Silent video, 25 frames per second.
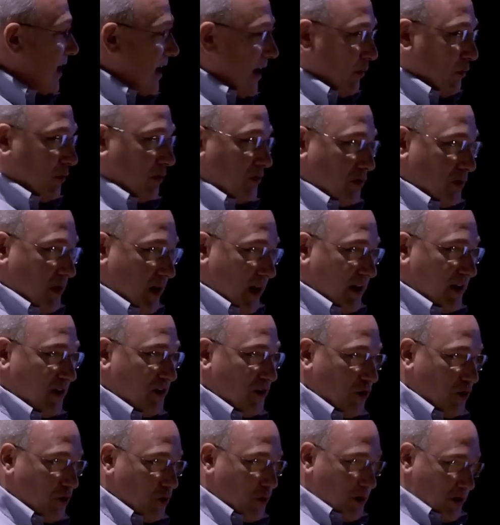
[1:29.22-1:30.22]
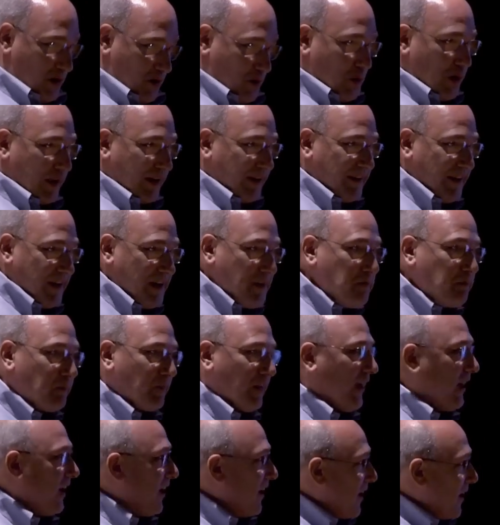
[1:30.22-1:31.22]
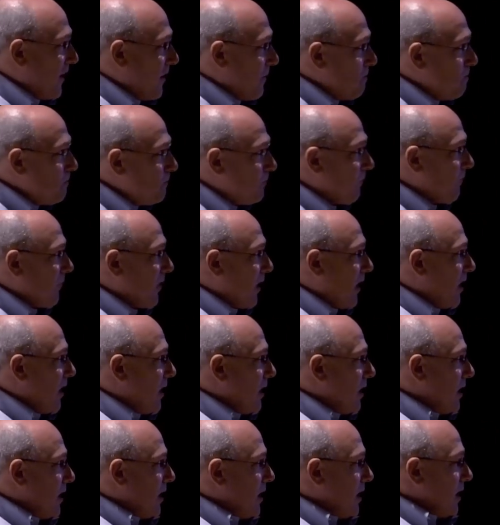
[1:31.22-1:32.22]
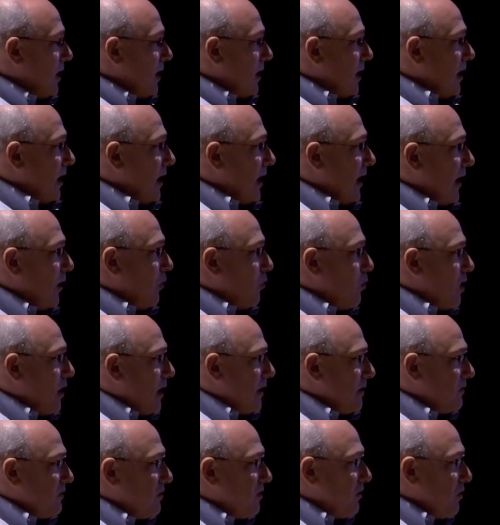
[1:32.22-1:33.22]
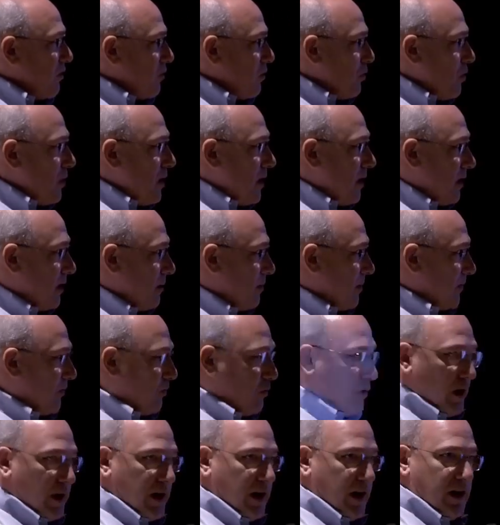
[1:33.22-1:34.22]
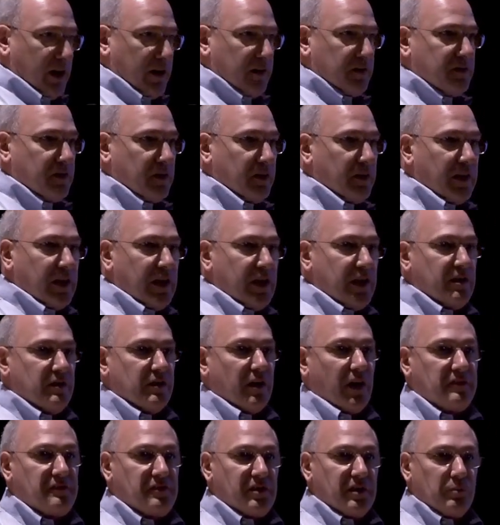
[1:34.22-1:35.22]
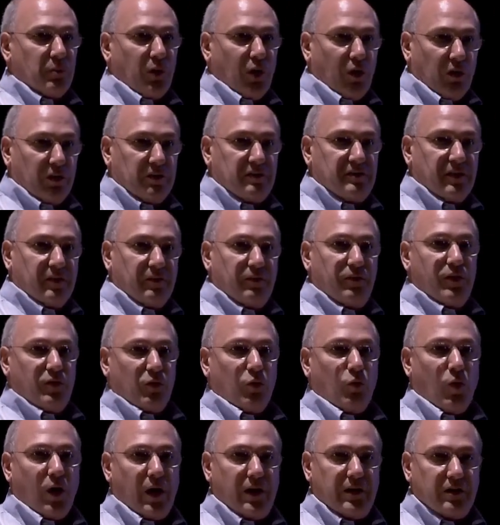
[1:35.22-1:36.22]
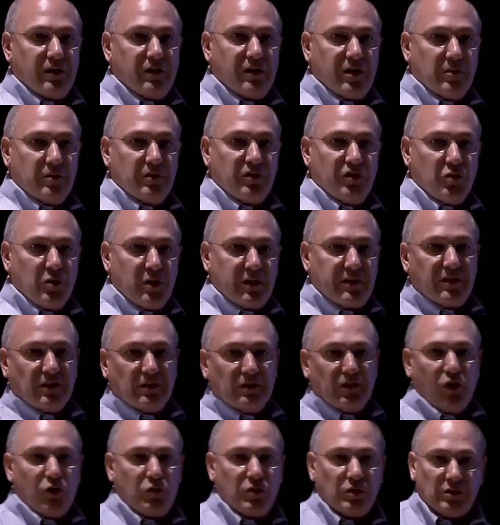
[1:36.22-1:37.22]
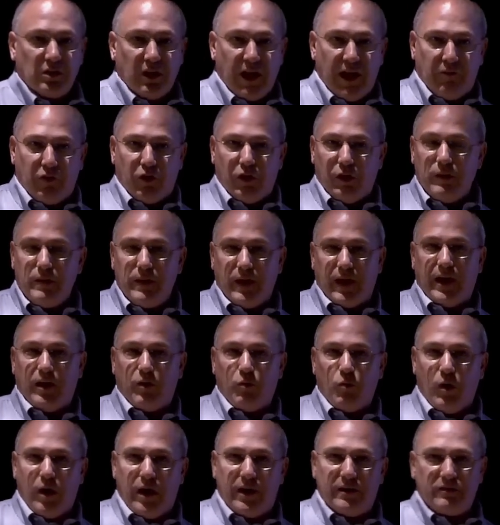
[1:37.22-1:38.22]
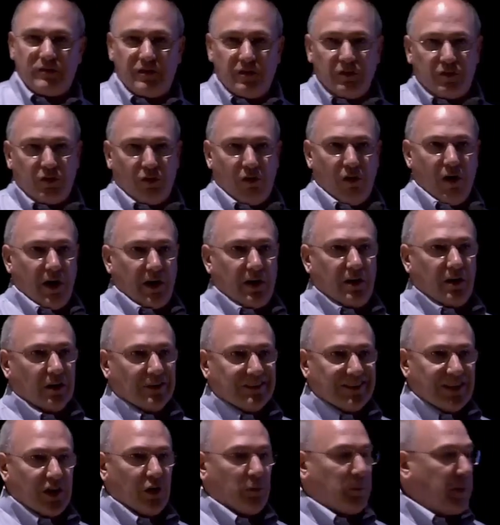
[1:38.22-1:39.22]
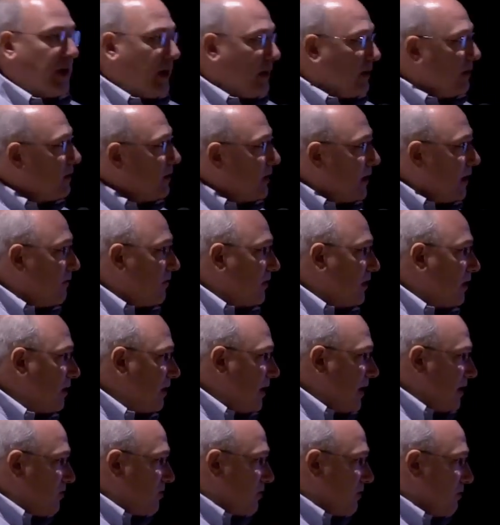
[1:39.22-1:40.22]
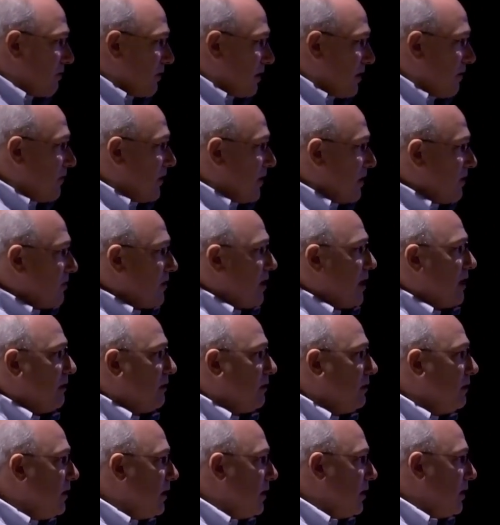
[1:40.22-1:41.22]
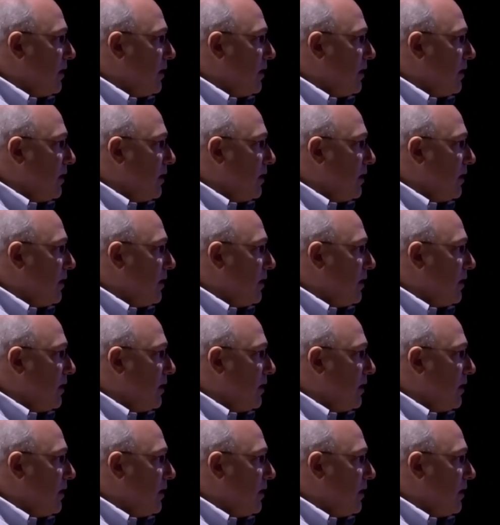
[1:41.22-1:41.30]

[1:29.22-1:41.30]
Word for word: I will try to go quickly. Um, I want to, before I get into the nuts and bolts of what you can do at the local level, I want to talk a little bit, given the nature, given the title